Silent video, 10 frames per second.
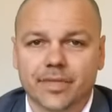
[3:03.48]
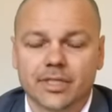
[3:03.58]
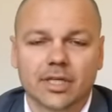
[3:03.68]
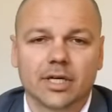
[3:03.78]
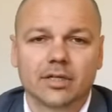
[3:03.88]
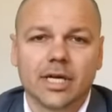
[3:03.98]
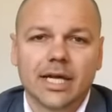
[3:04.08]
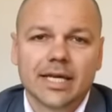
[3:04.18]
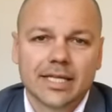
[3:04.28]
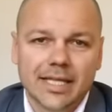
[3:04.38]
So
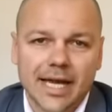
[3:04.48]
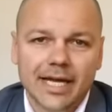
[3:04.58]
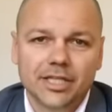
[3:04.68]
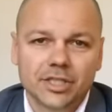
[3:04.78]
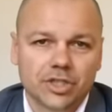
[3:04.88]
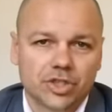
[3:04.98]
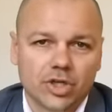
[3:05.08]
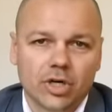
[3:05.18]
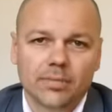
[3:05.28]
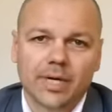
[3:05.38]
the agent's
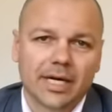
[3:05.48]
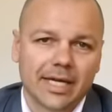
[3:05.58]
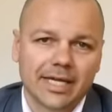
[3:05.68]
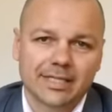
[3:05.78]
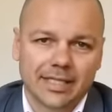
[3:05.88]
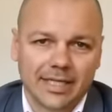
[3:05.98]
job, I guess at